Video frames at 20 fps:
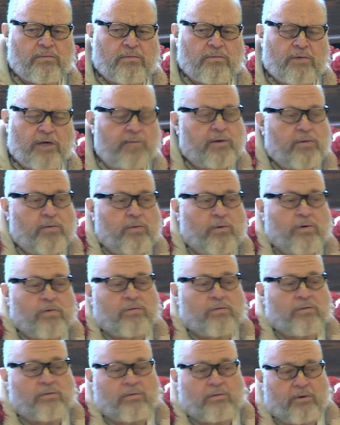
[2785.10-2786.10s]
I mean,
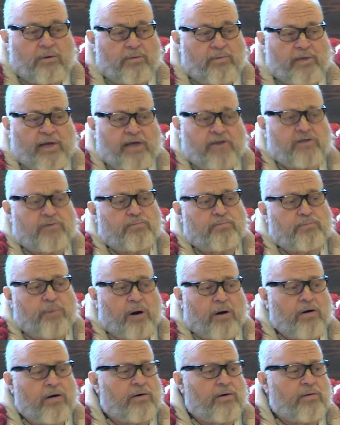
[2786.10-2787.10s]
that's
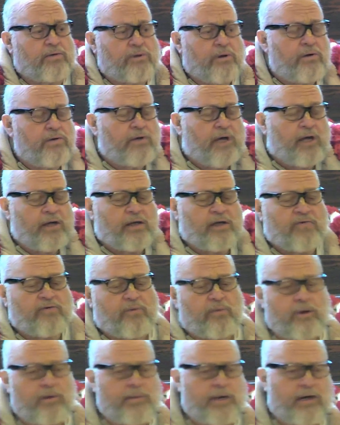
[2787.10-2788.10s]
Bharat. He was on that
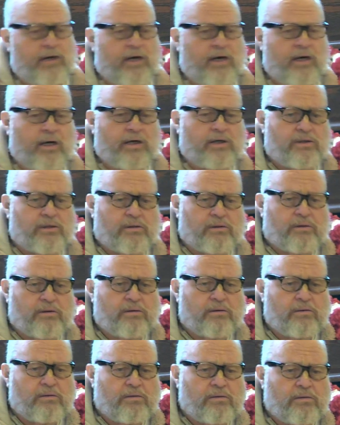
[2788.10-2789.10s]
level. What about us?
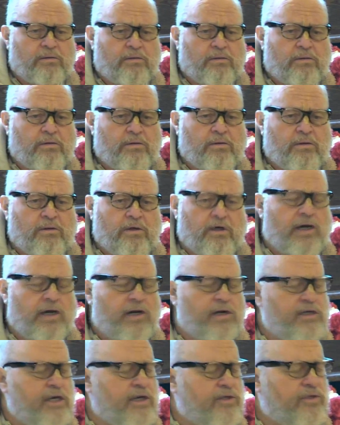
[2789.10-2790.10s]
He had
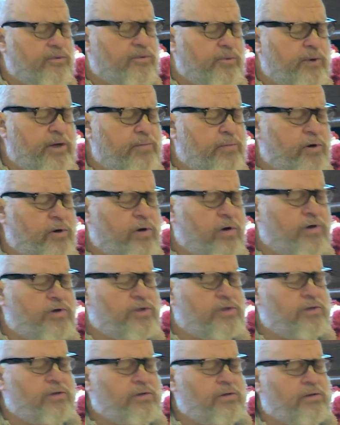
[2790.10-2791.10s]
to take 3
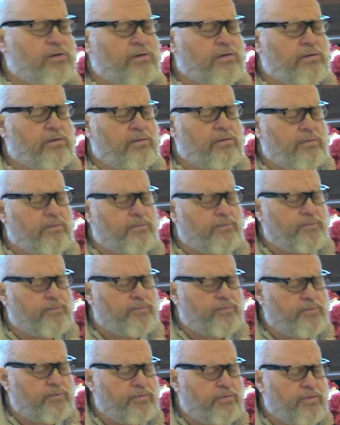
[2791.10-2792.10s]
births
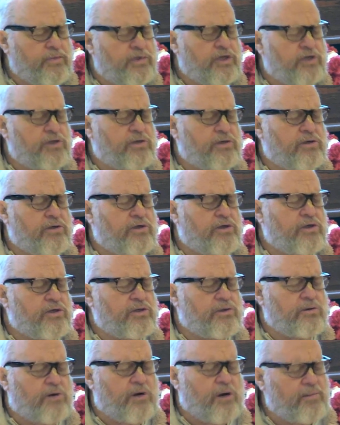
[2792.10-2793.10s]
just to
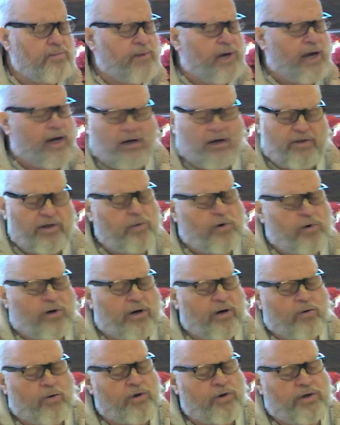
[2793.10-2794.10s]
come back. There were
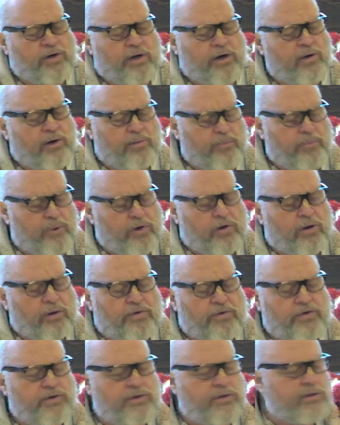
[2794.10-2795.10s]
ordinary
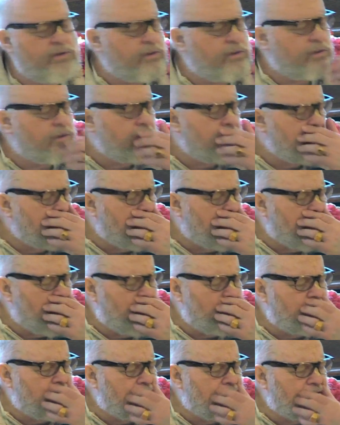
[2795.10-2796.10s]
births
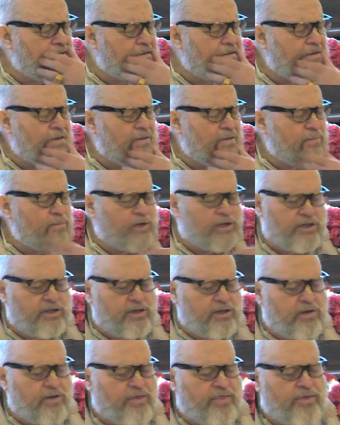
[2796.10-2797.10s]
granted, but
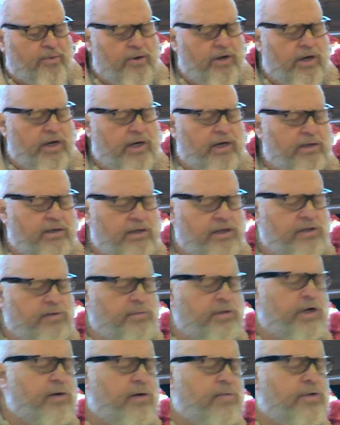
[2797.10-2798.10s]
still 3, just to
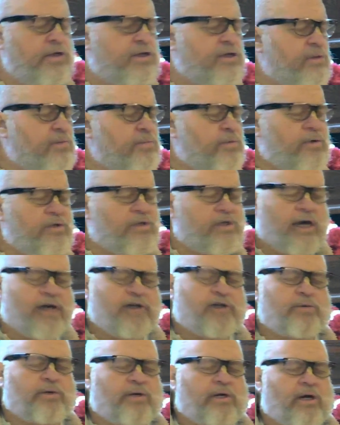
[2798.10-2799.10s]
become a simple
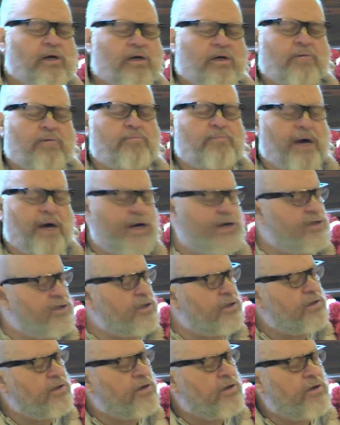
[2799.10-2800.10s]
attachment out of compassion
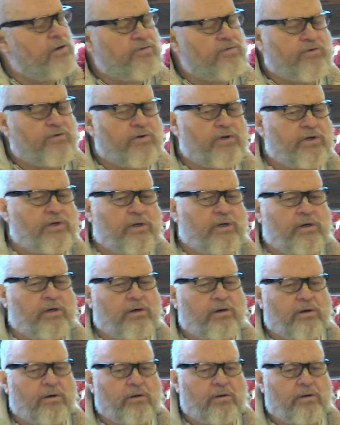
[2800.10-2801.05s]
for a deer.